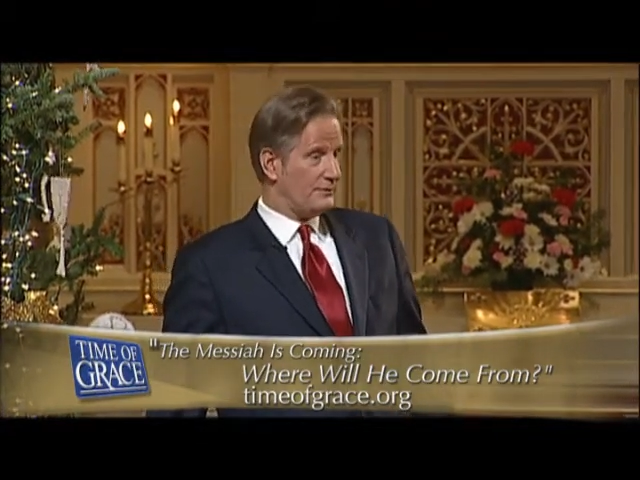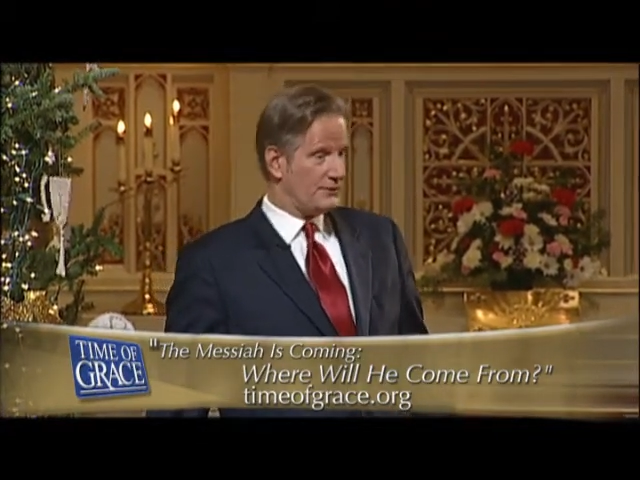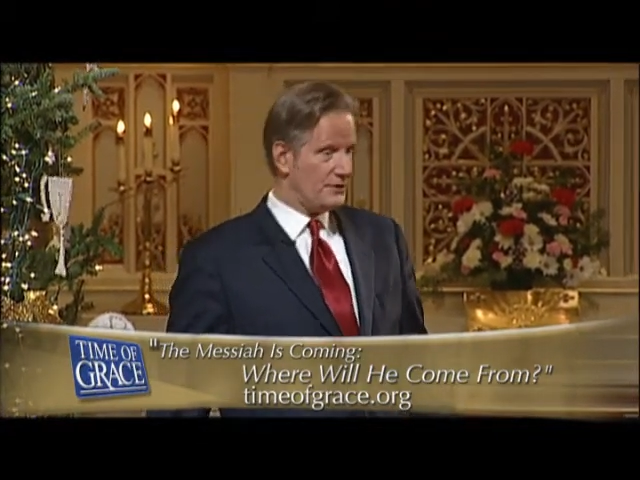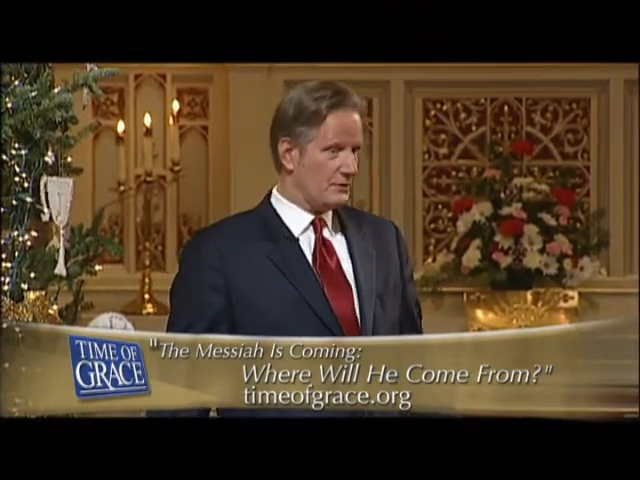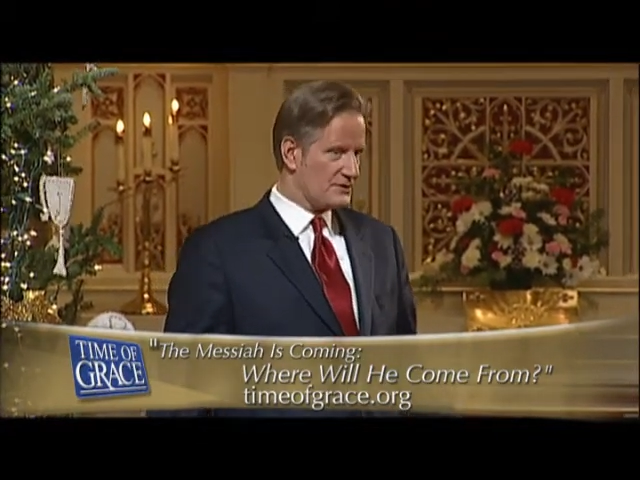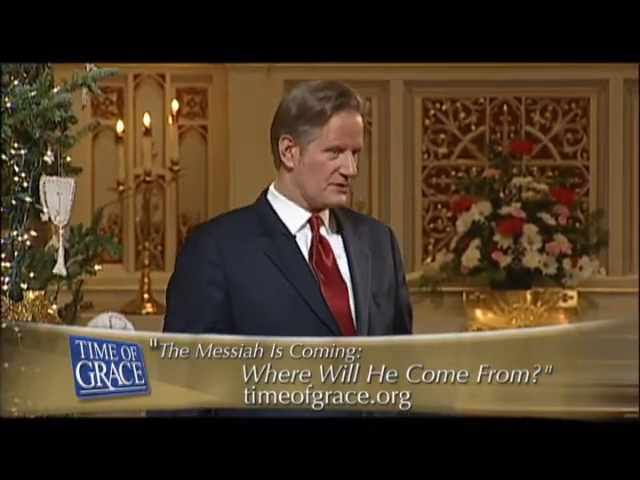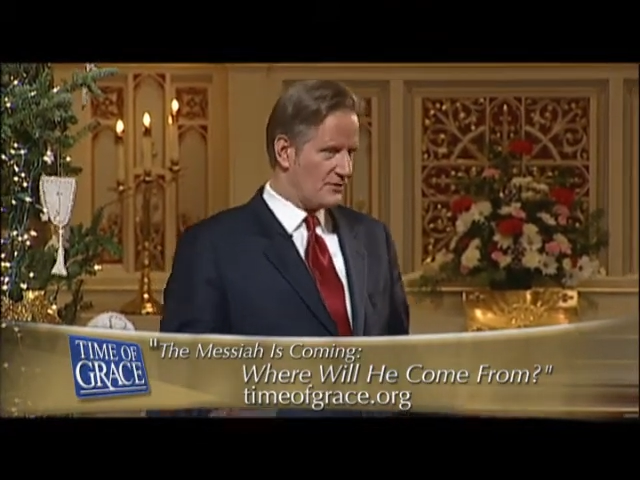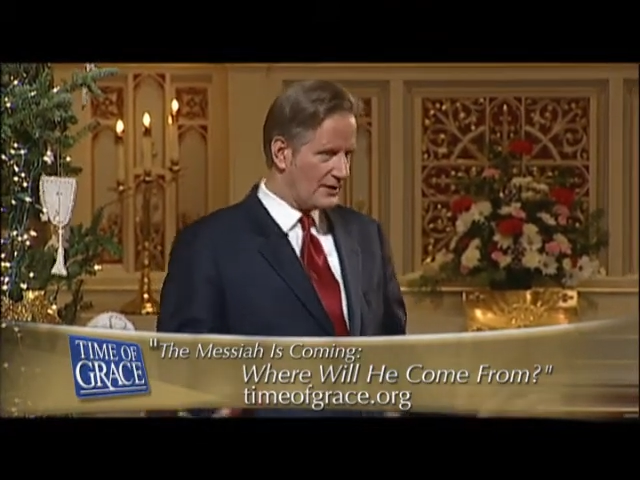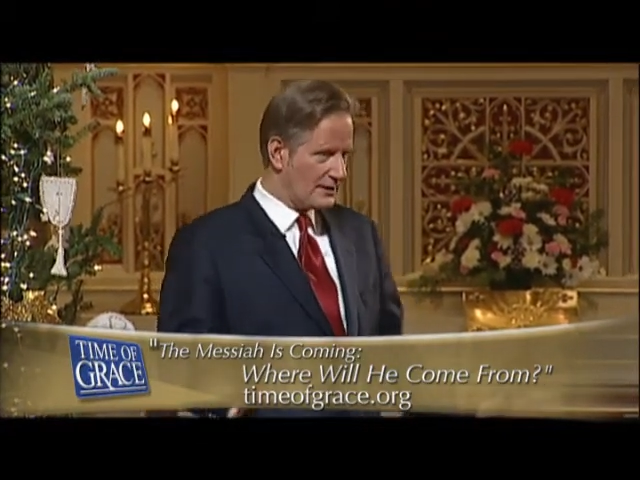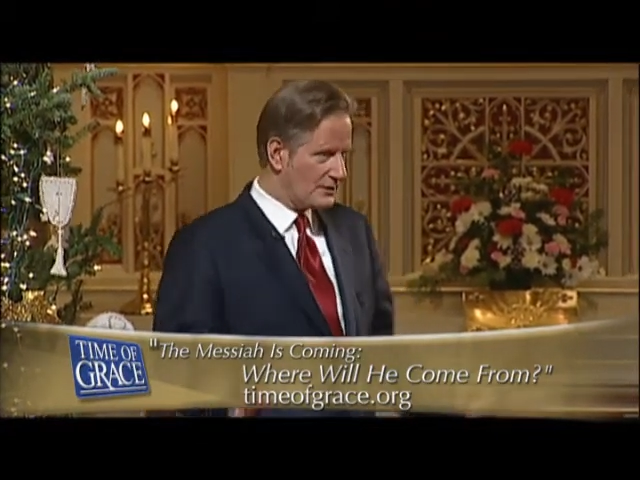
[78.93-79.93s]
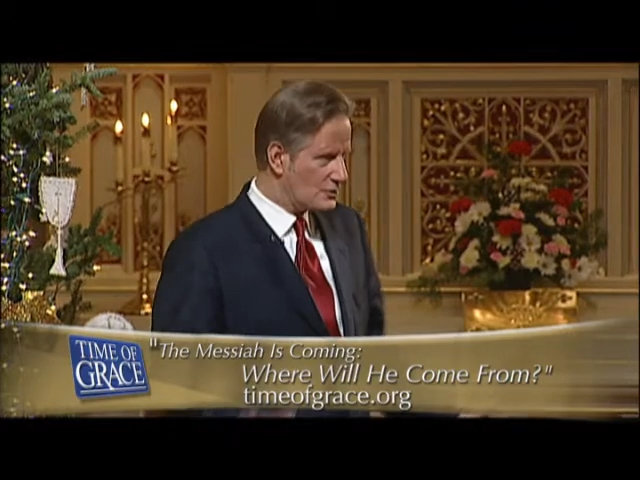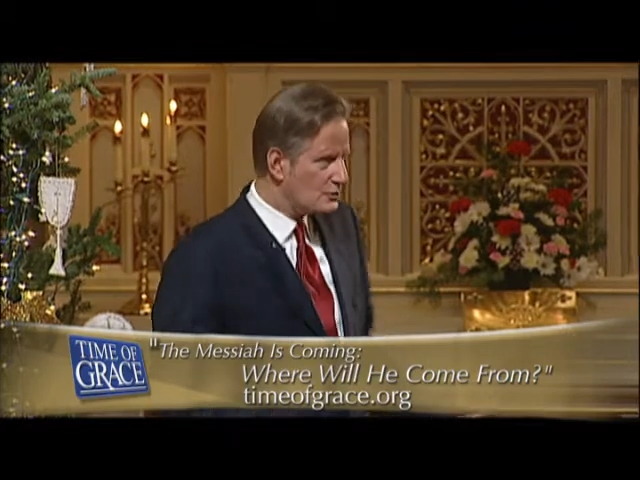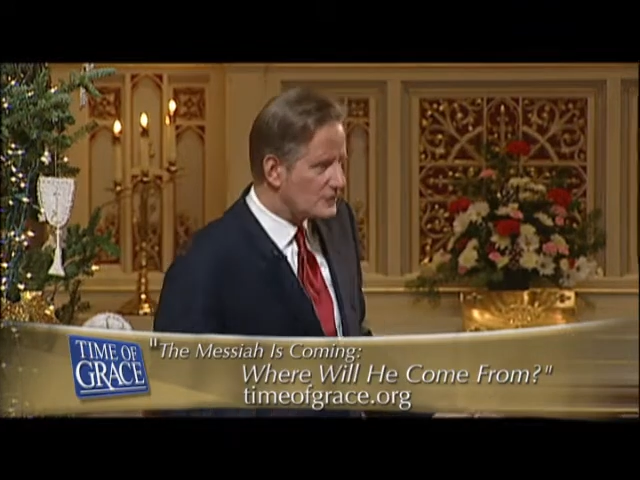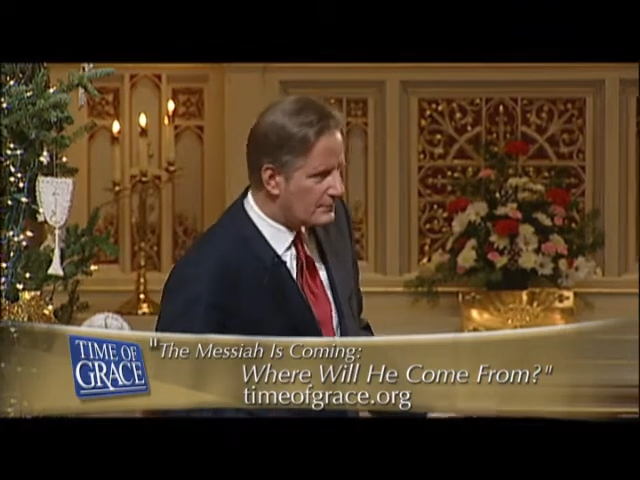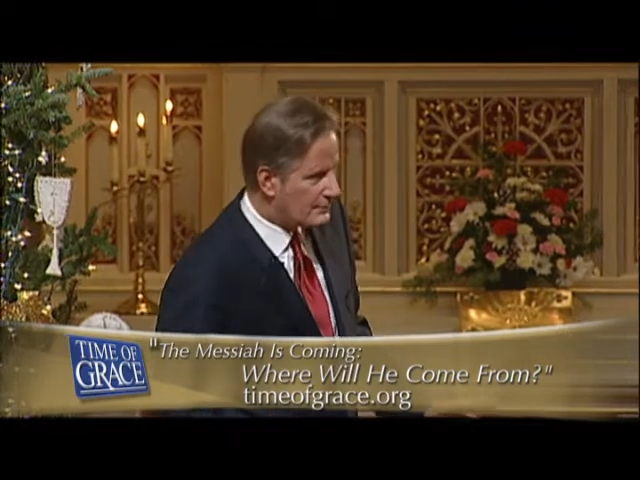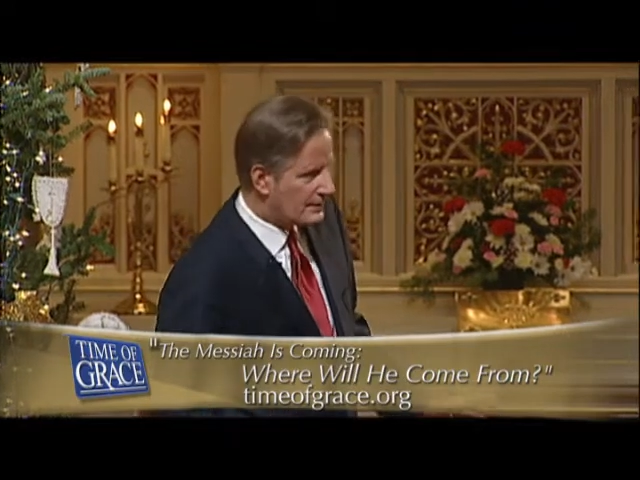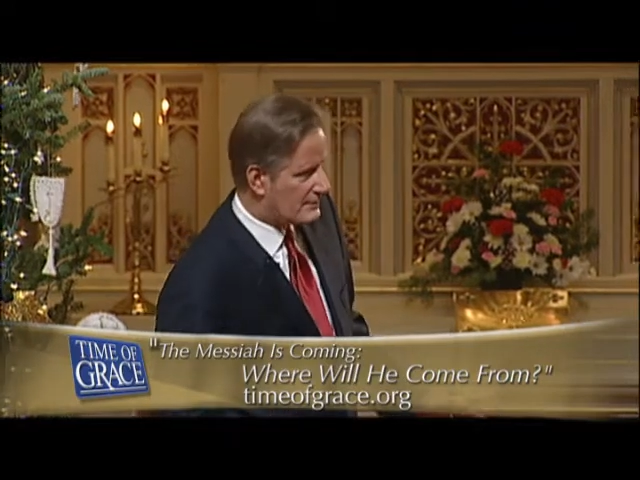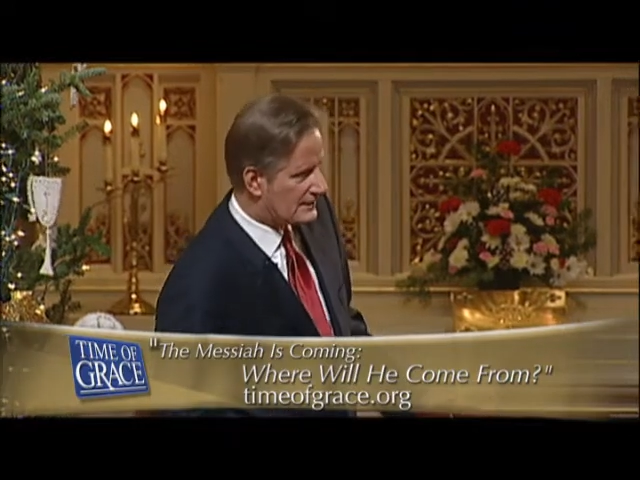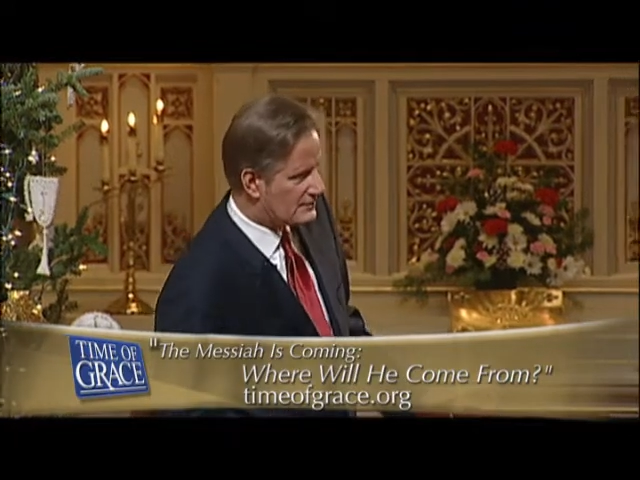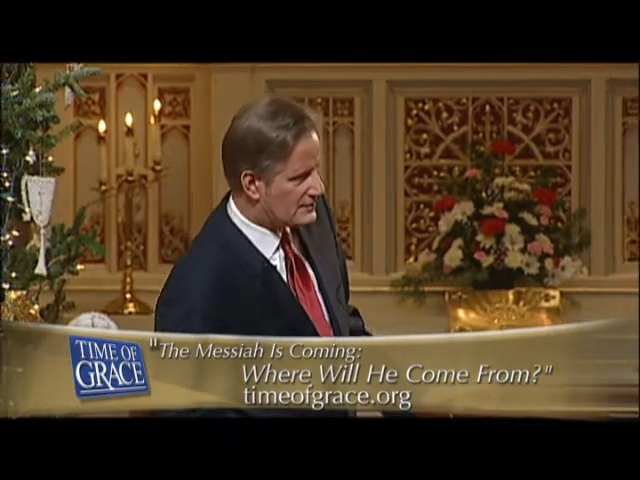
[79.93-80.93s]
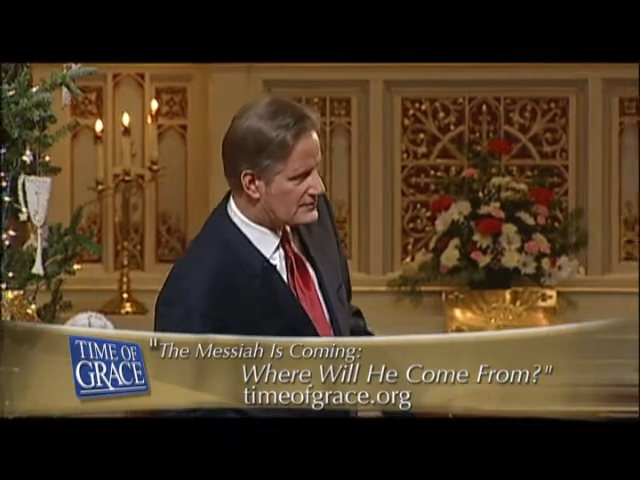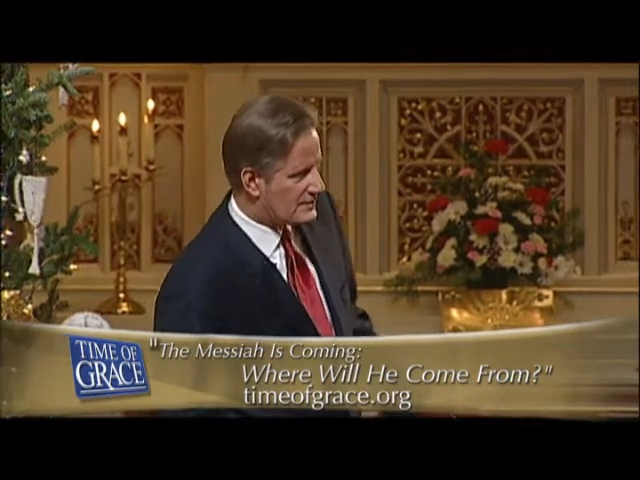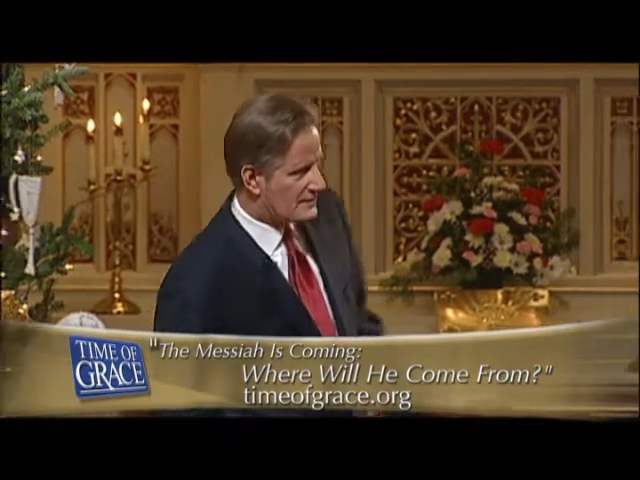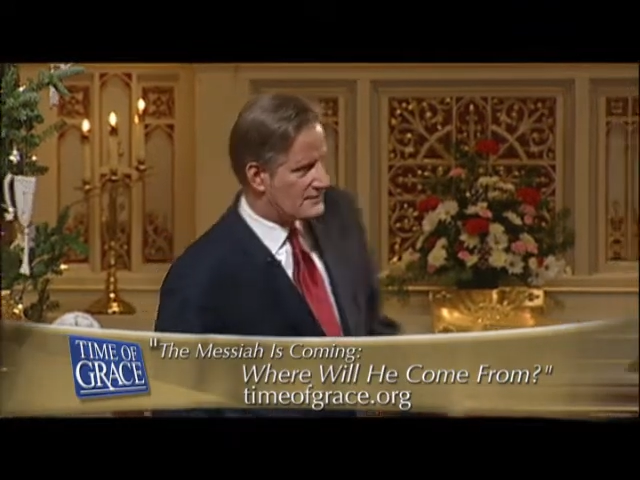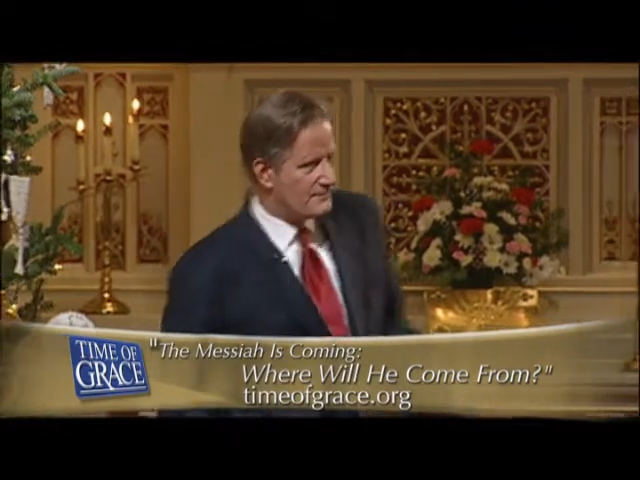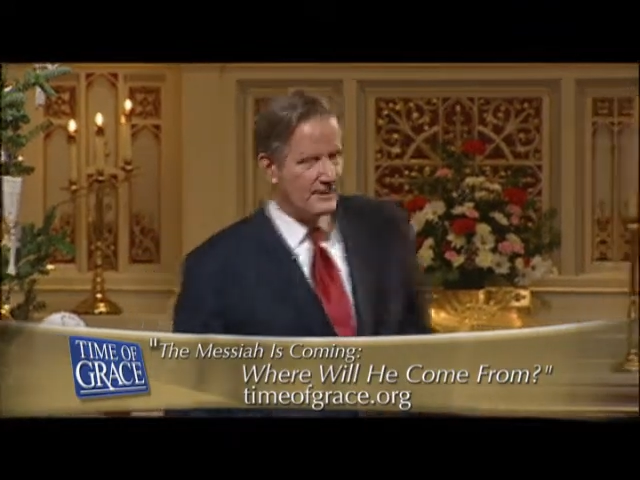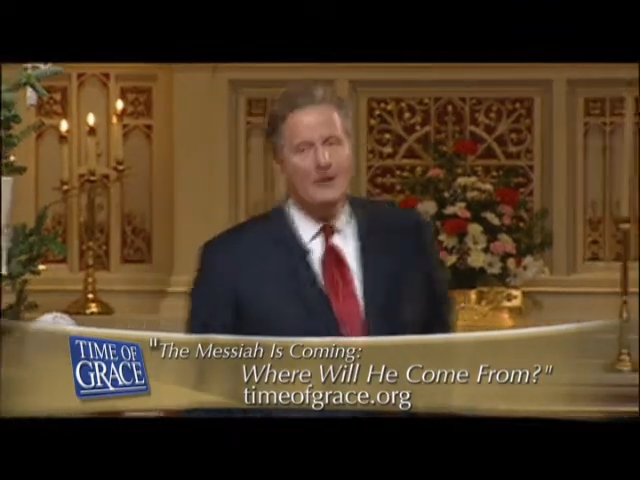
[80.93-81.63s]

if she wasn't thinking too deeply about these things,